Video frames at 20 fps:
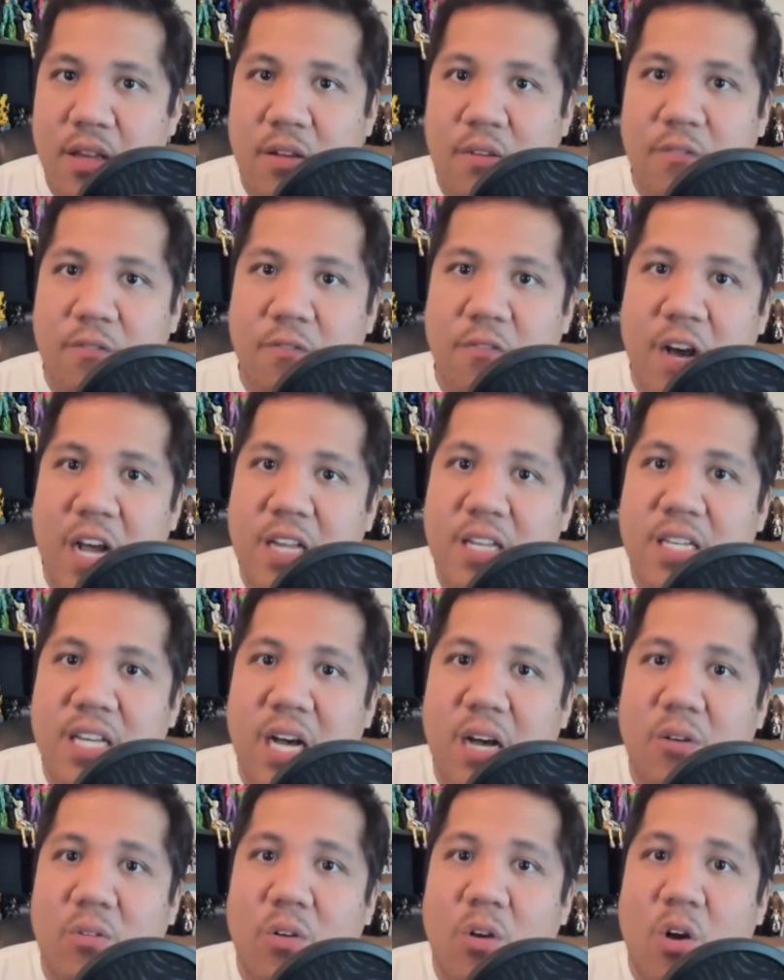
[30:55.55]
Find
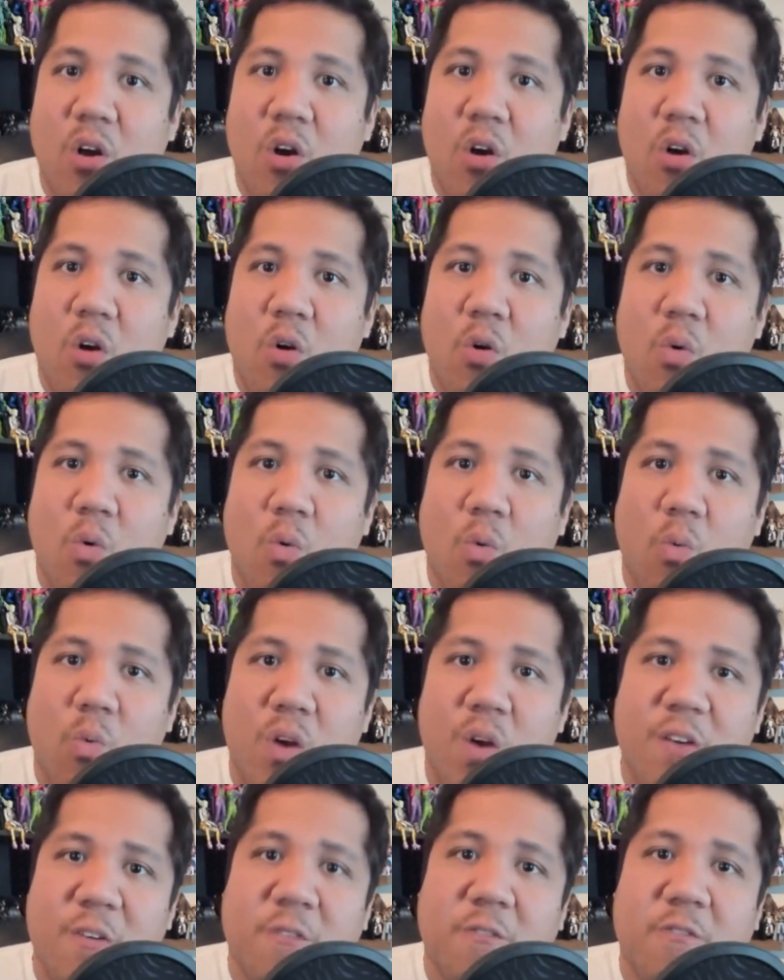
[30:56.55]
out
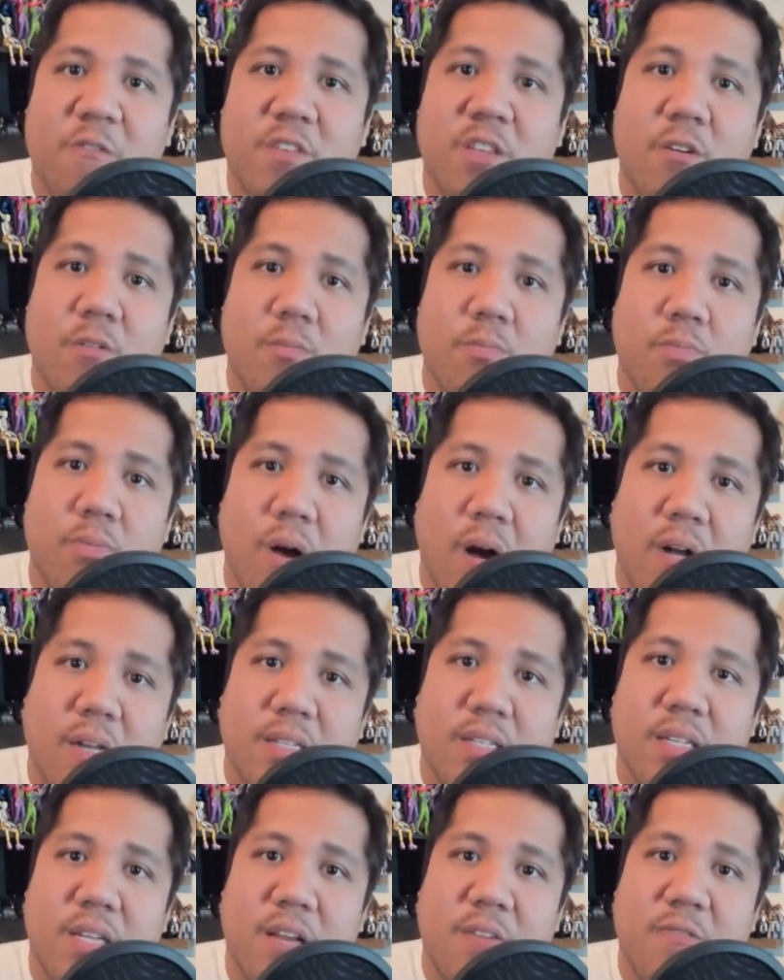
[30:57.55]
if your
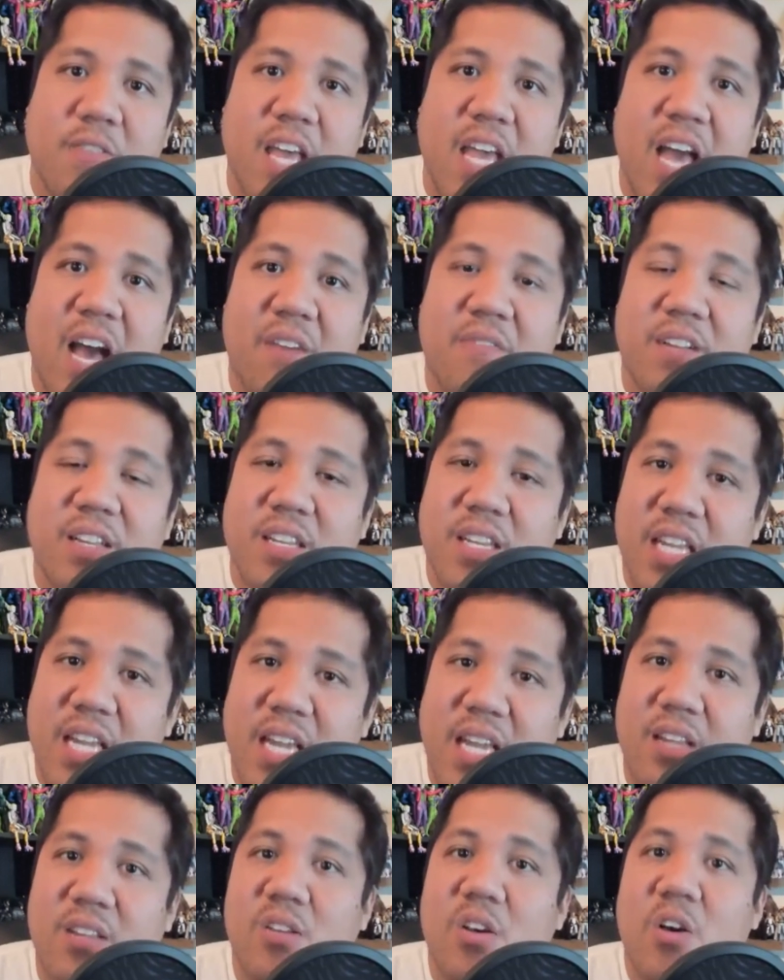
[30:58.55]
prod if they have a
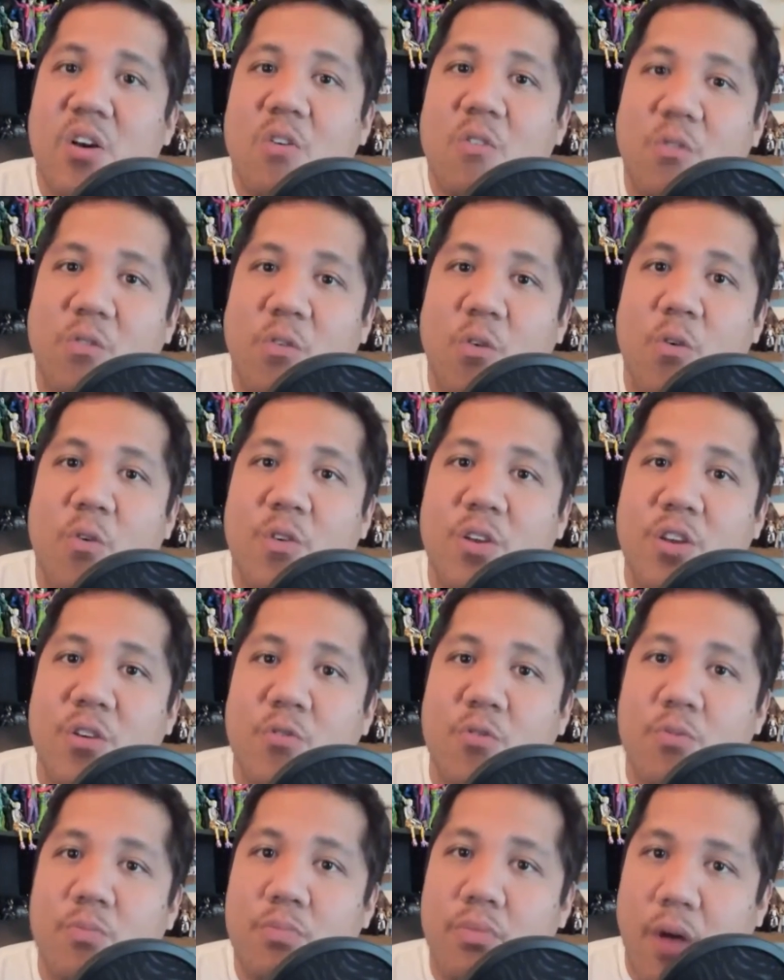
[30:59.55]
need for
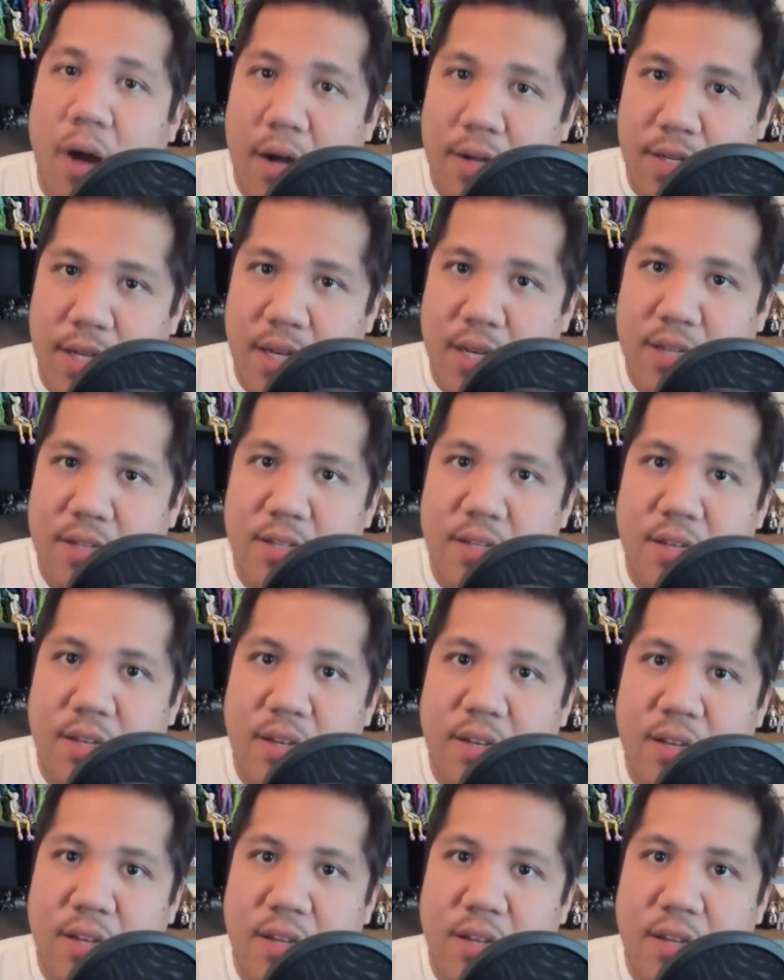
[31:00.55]
your product.